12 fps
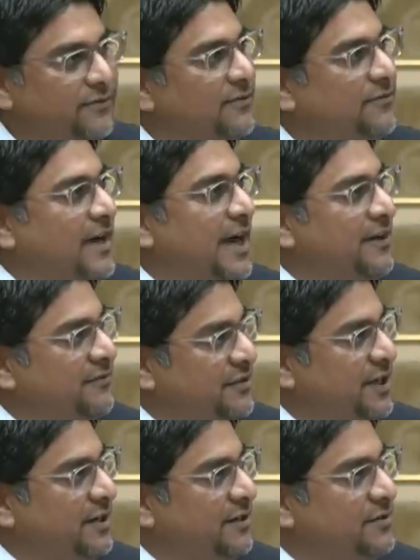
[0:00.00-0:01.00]
for 5
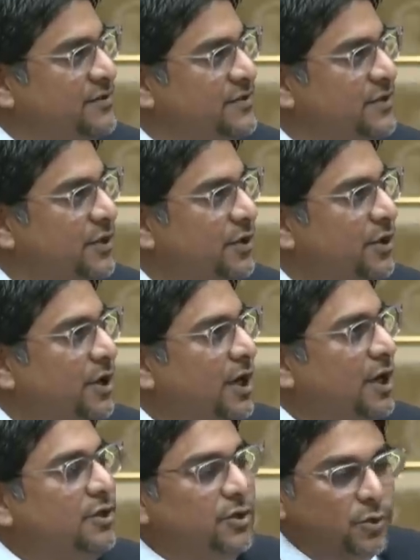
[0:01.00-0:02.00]
years.
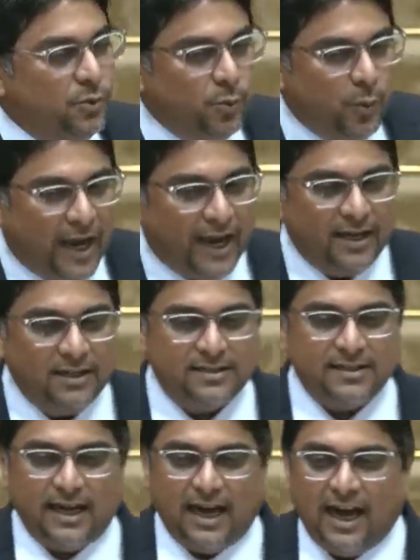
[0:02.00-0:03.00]
You
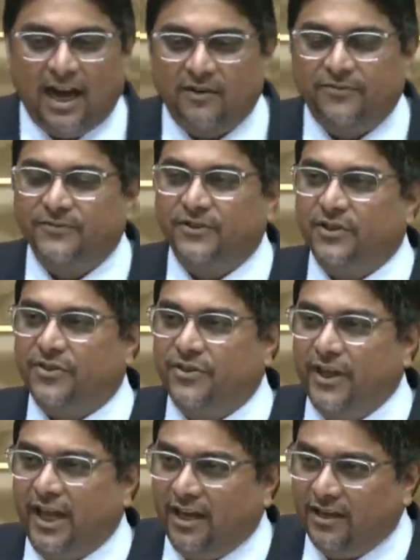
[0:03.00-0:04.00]
went after
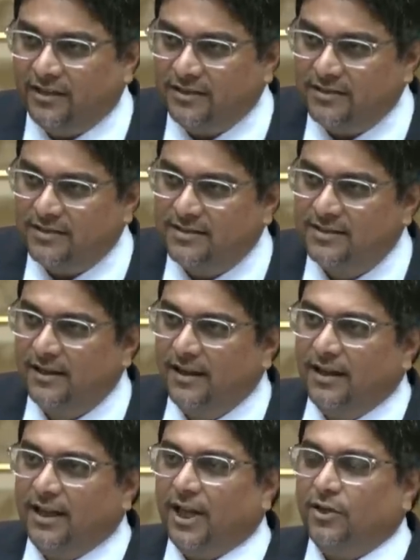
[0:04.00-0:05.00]
things
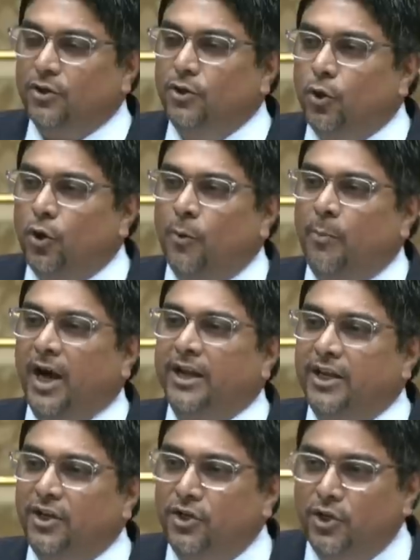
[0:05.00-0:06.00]
that
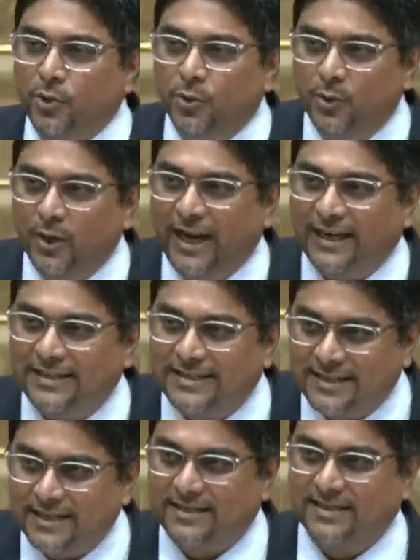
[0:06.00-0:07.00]
nobody knew
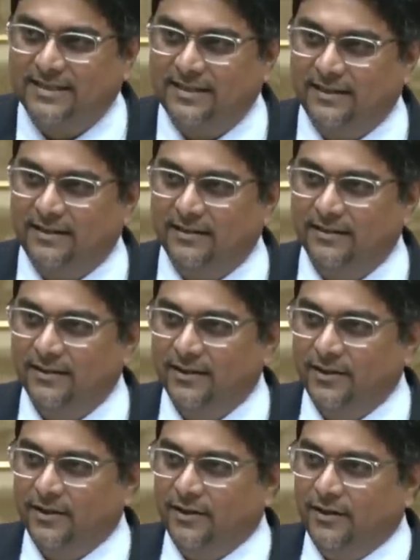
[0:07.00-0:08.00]
existed.
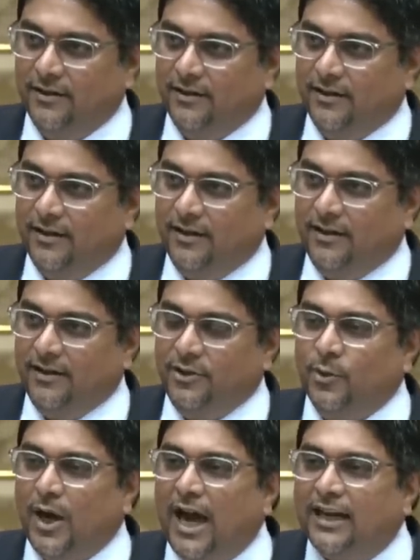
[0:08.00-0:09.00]

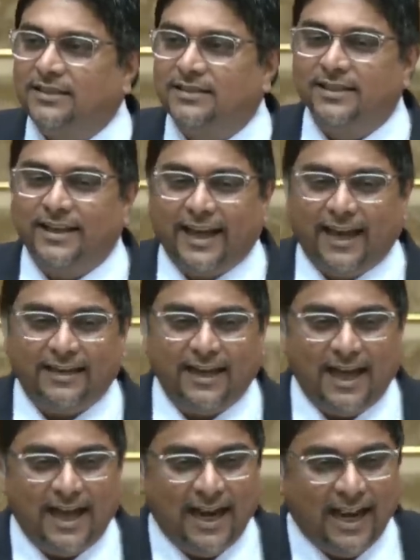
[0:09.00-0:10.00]
You had to get
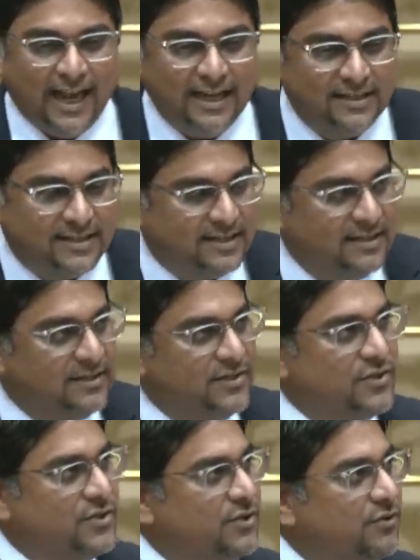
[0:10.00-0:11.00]
a
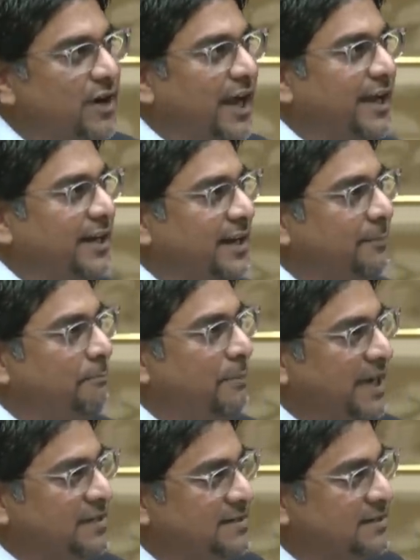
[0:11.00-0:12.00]
license to ride a
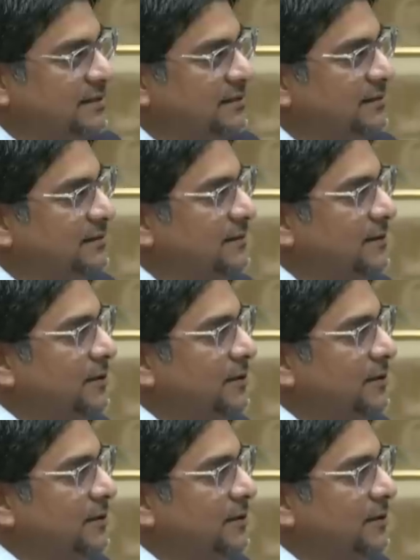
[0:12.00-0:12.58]
bicycle.